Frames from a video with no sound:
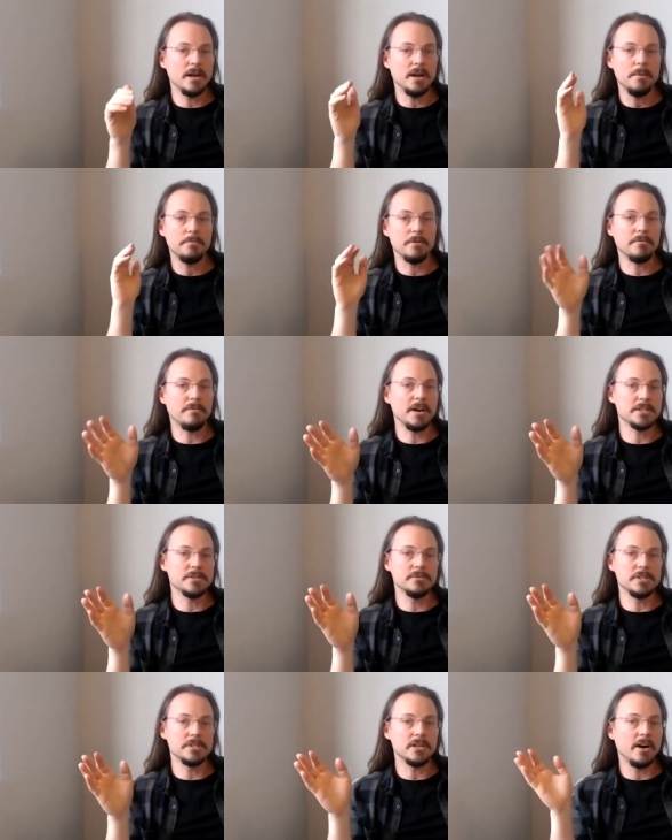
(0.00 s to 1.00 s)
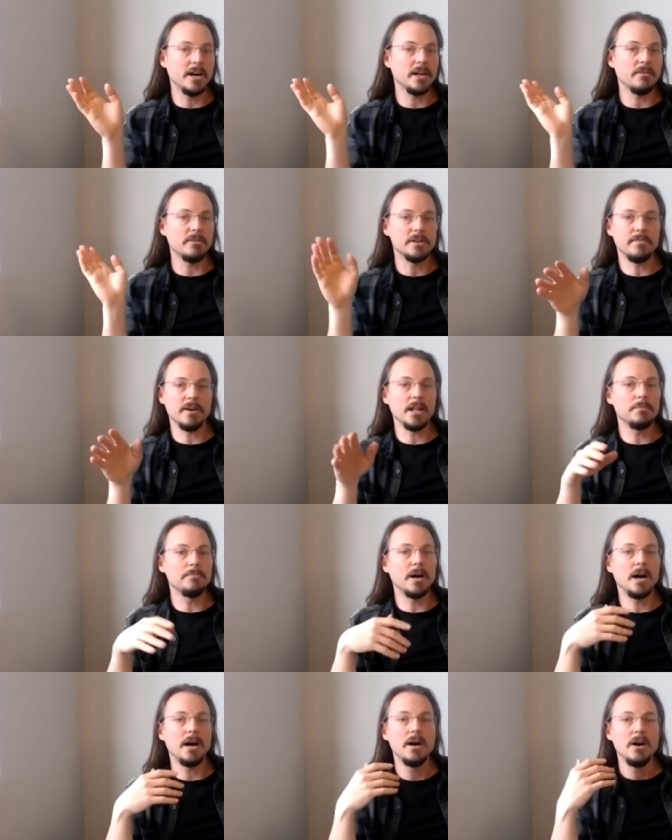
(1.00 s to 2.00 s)
a professional designer or
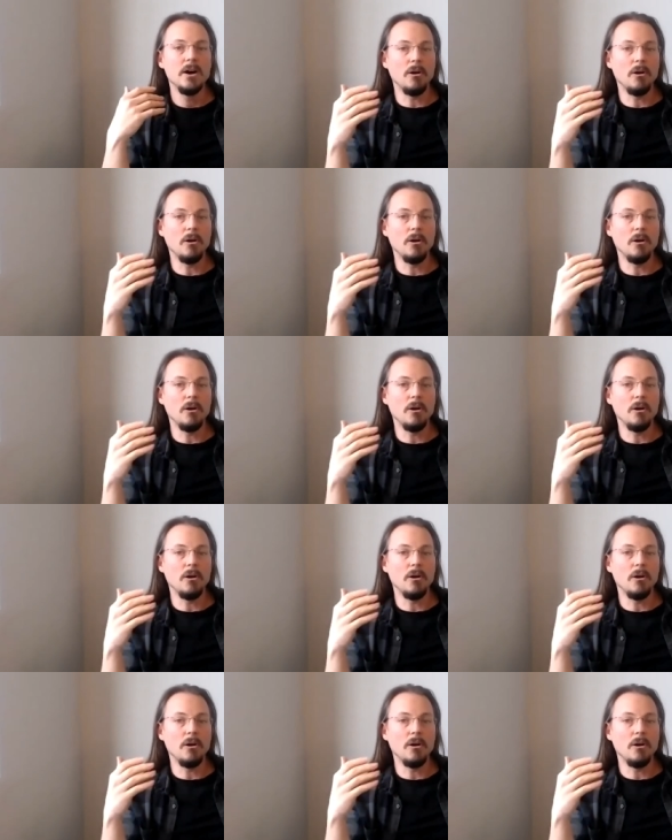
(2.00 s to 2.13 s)
developer